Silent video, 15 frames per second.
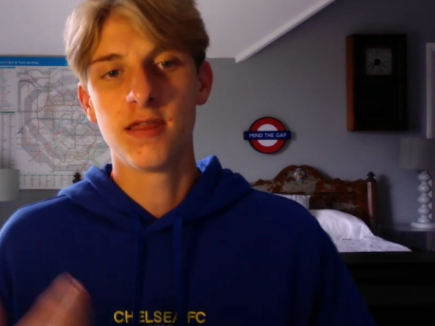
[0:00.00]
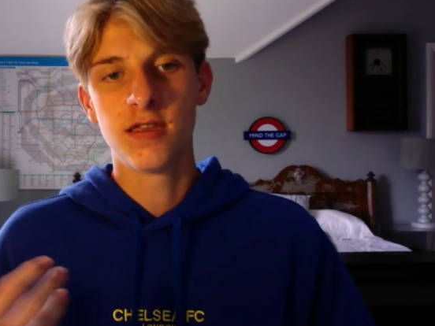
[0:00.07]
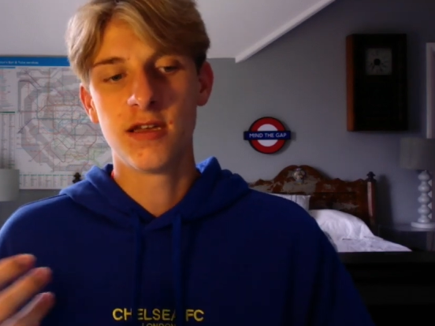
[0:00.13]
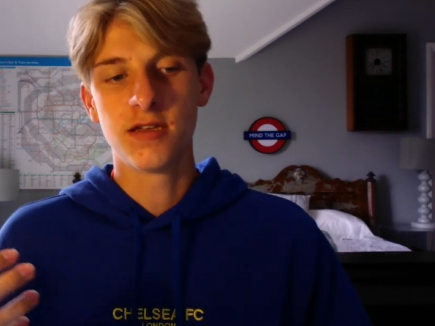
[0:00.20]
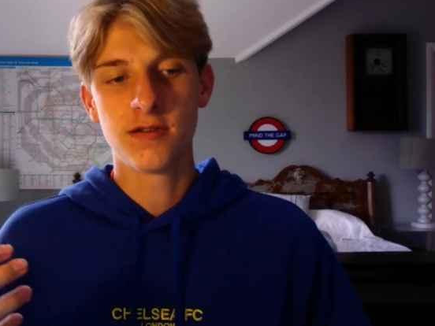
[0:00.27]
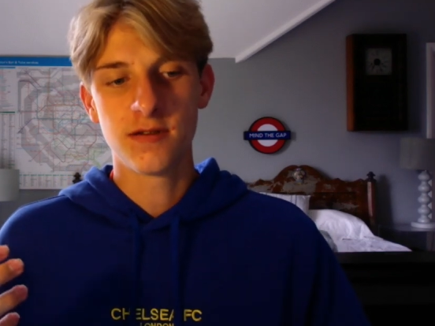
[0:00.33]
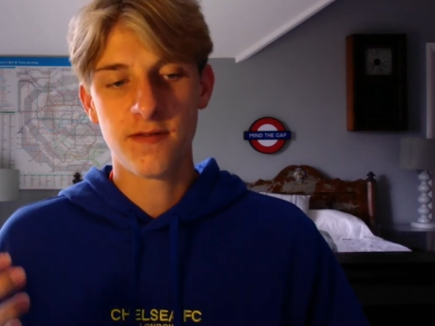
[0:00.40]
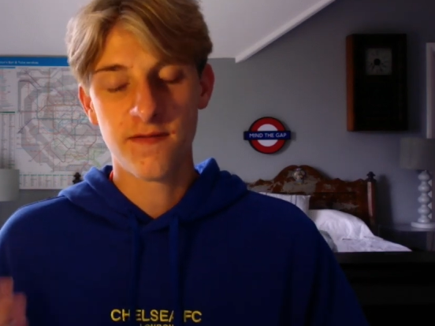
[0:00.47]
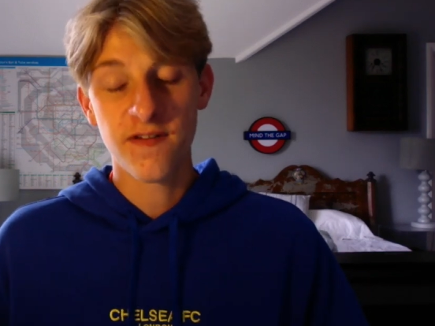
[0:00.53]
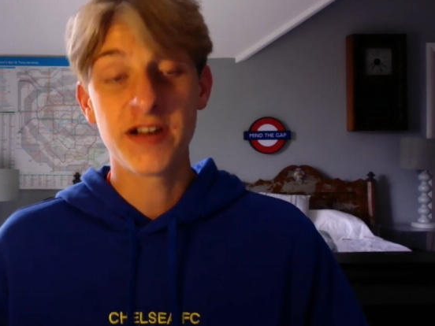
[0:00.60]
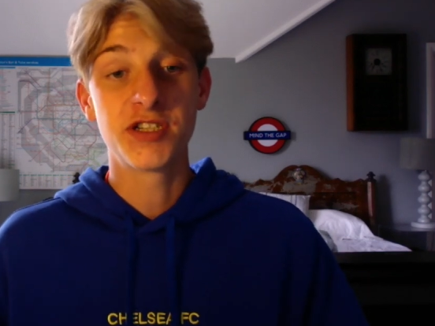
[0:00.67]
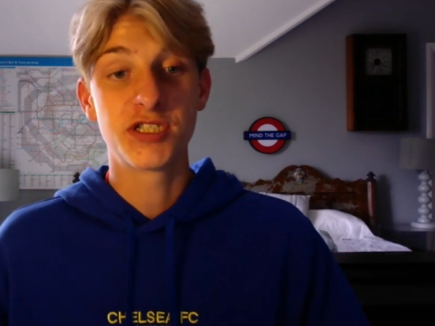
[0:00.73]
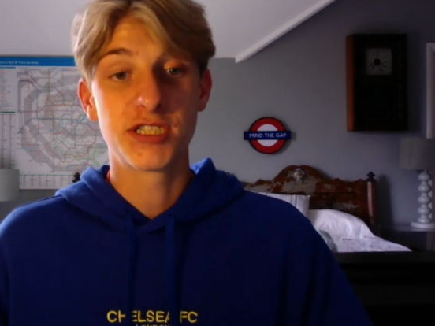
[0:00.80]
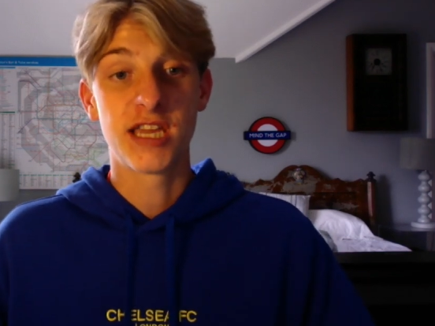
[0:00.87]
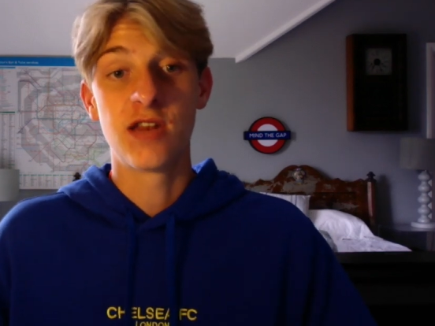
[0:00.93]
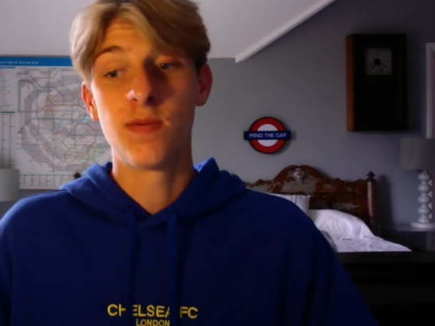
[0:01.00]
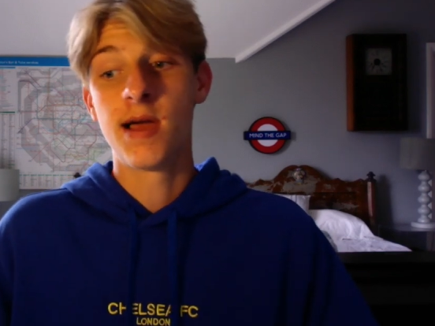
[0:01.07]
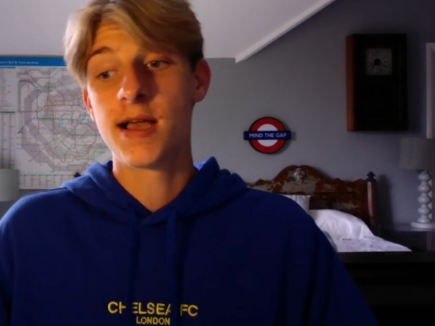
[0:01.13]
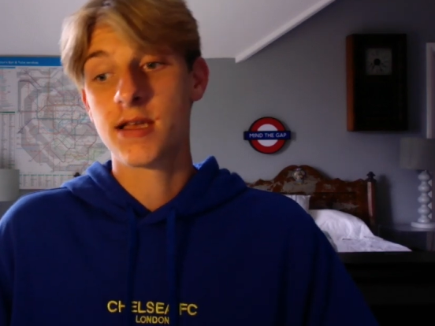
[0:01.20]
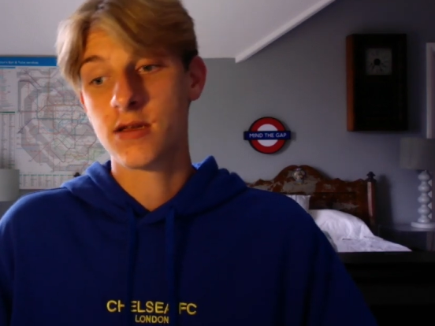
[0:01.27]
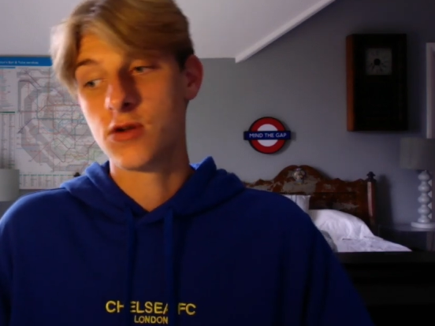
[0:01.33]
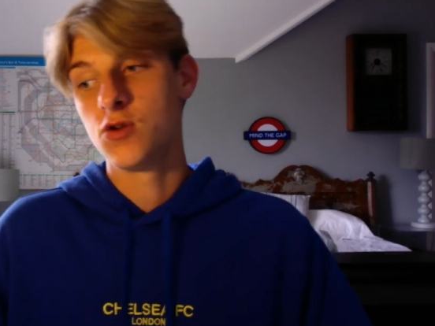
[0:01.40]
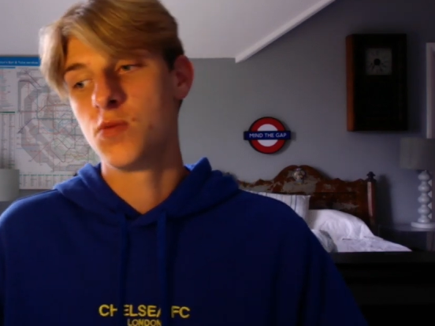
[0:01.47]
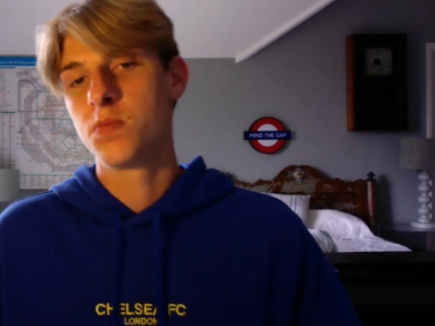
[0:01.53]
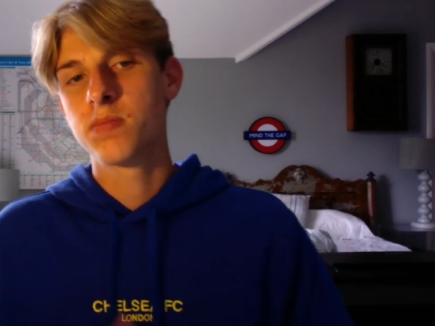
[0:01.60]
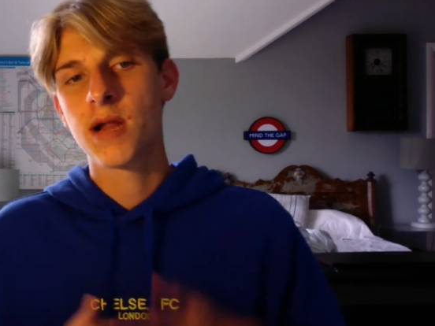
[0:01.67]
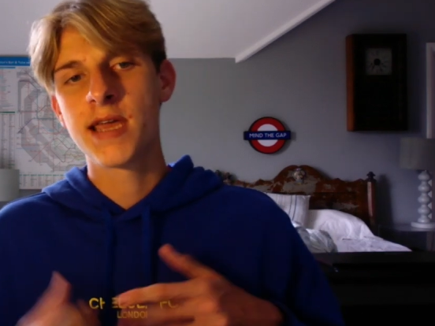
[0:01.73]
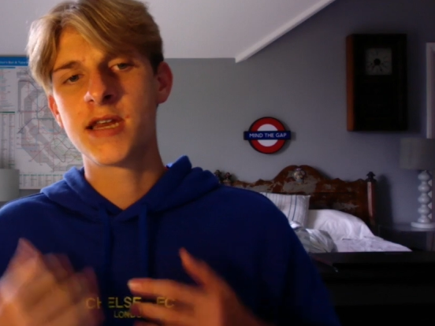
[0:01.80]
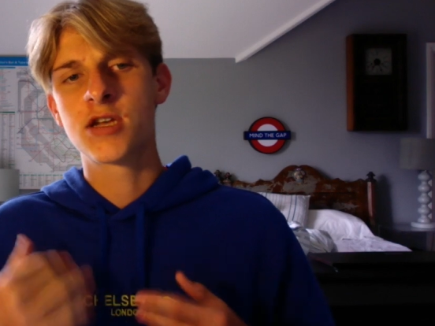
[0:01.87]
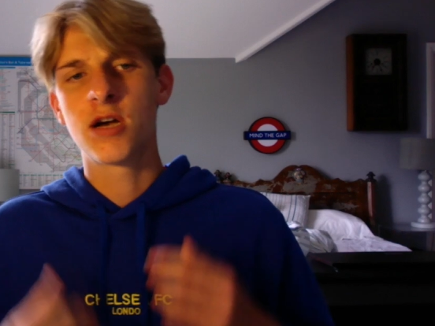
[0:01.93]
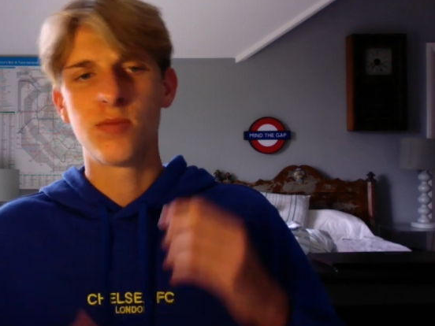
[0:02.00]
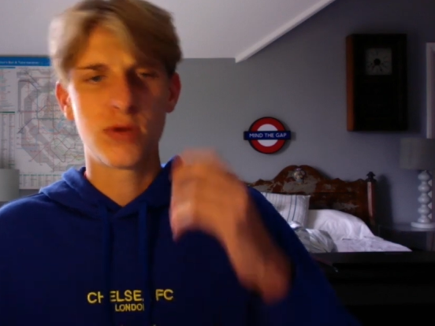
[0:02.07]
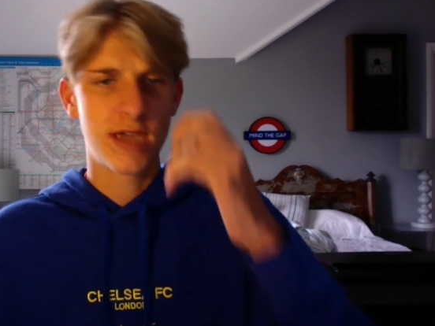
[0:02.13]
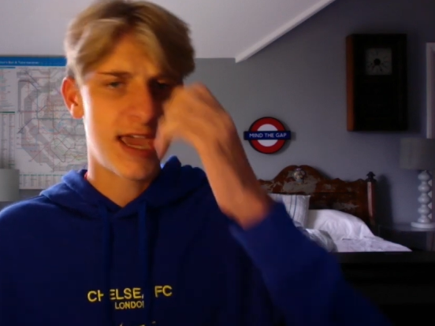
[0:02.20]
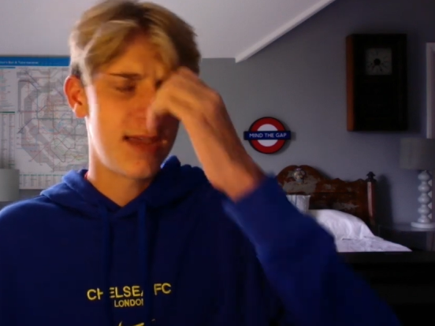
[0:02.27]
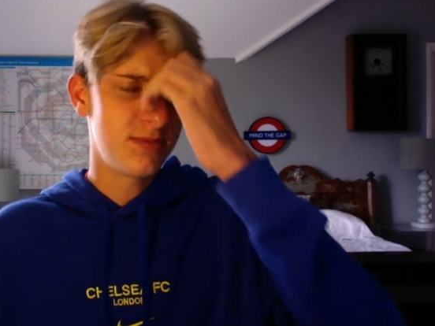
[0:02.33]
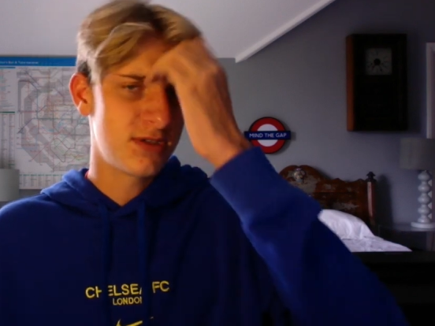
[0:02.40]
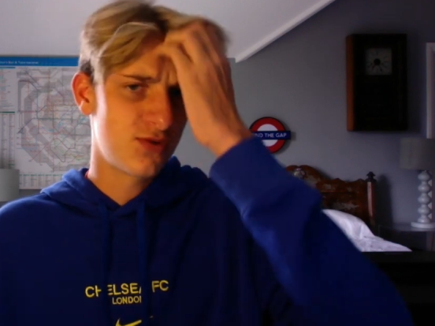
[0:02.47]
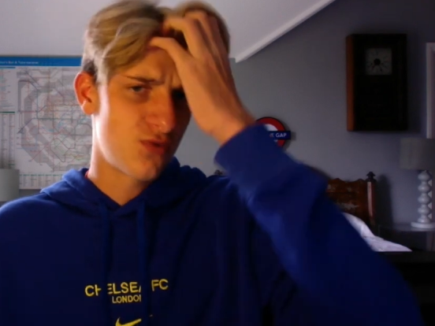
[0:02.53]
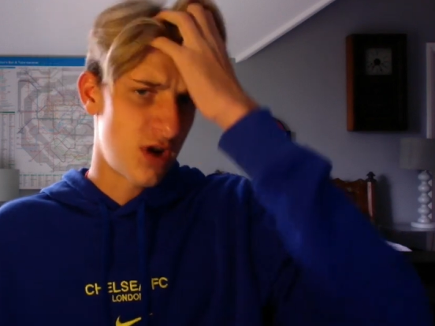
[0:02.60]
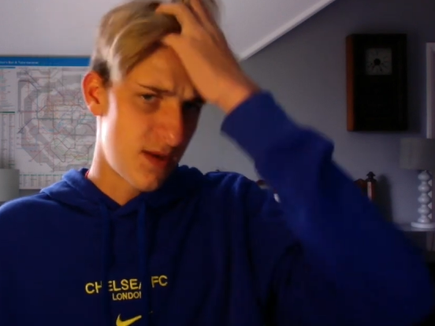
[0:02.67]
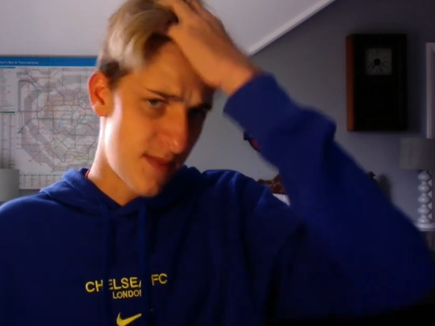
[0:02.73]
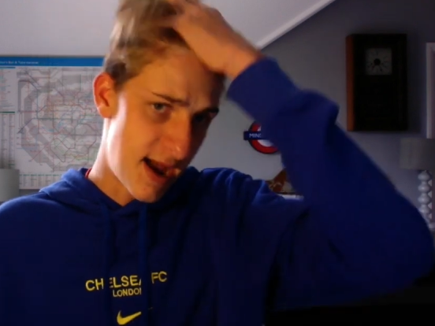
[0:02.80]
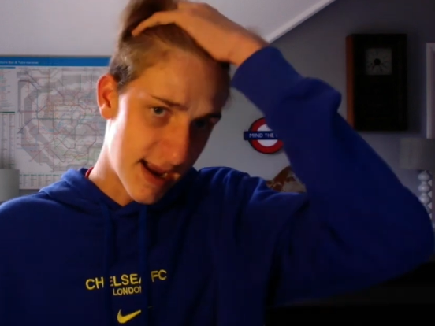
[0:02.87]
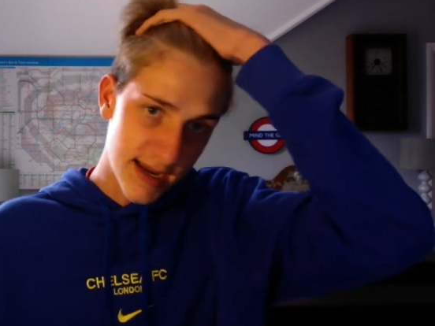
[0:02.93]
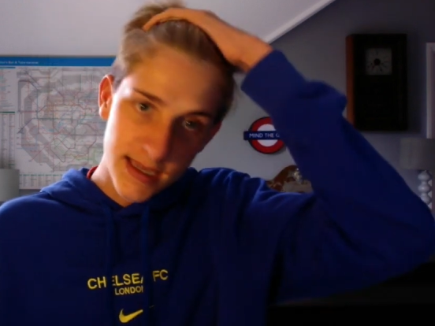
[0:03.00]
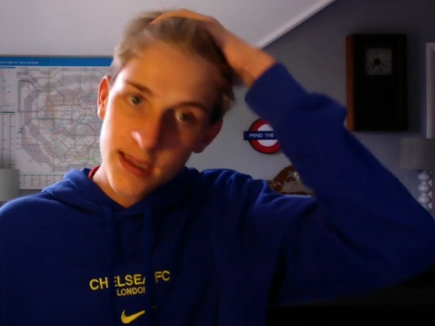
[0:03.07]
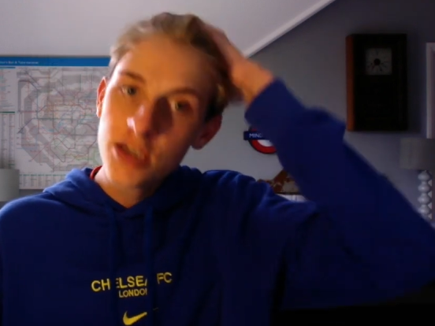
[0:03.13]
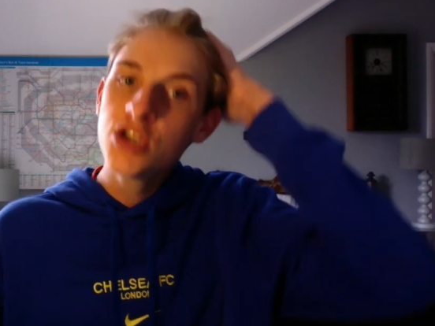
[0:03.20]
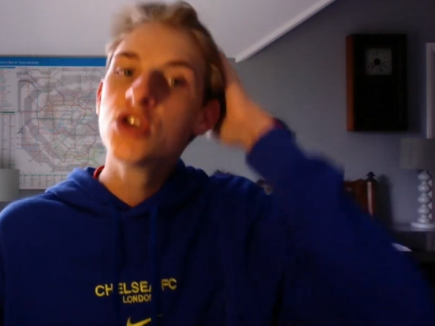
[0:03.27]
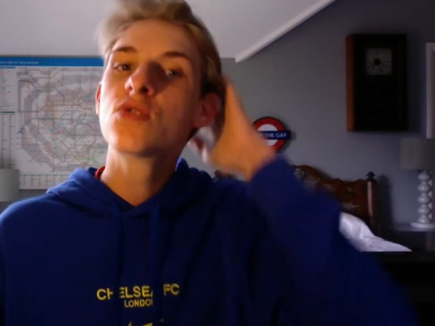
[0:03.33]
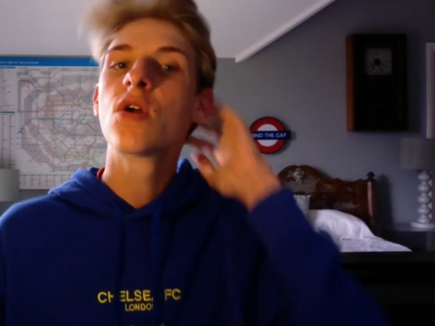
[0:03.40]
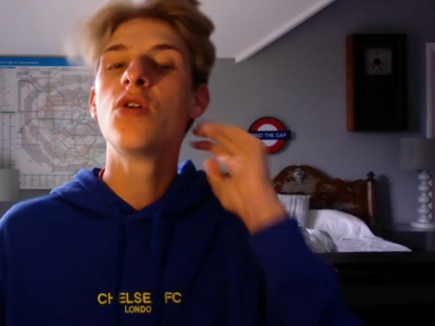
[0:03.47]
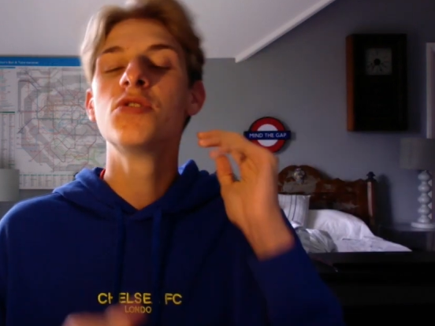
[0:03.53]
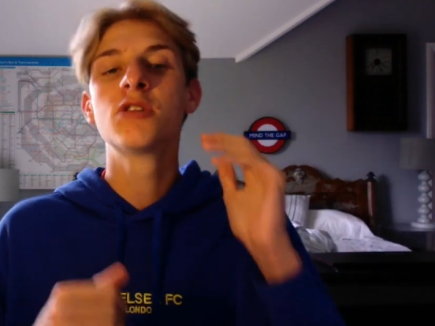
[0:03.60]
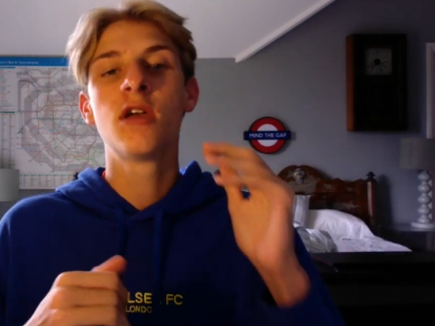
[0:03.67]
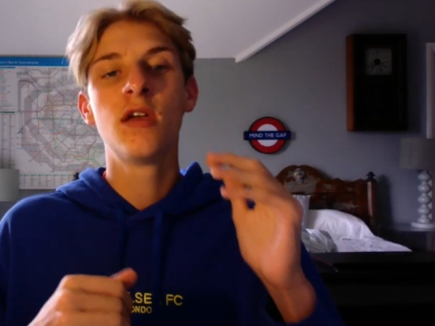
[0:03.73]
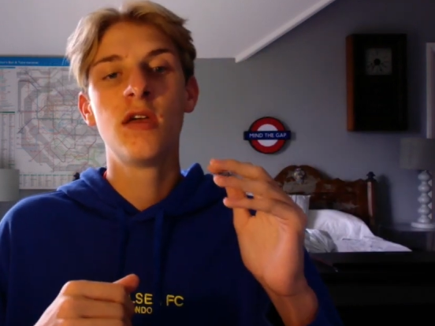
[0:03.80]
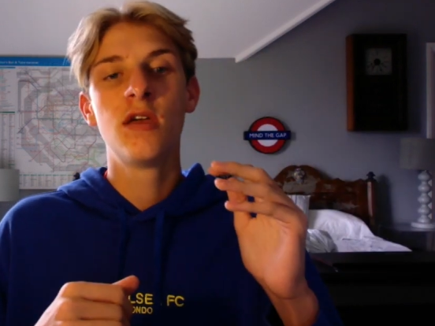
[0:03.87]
the French centre-back who played a couple of games at right-back in the Euros.